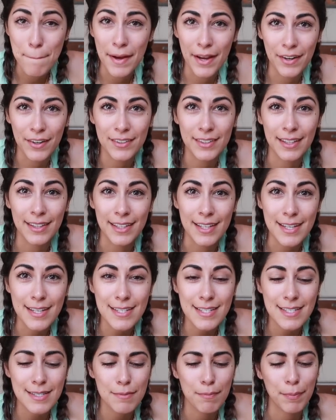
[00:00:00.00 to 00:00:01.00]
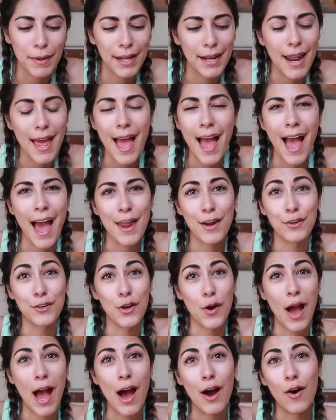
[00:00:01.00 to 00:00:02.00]
better than this, but I don't
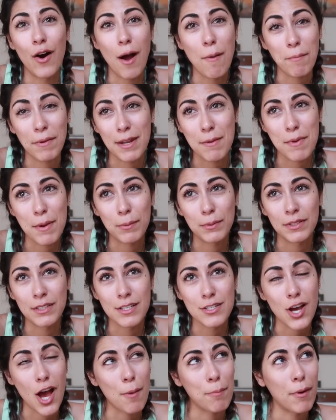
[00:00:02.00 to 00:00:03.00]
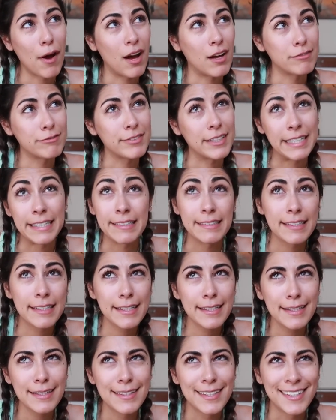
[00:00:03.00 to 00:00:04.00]
know how I'm going to be able to top off
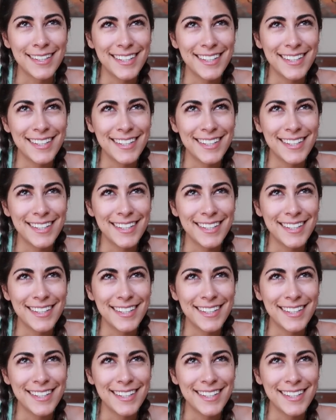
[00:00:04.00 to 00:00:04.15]
Italy,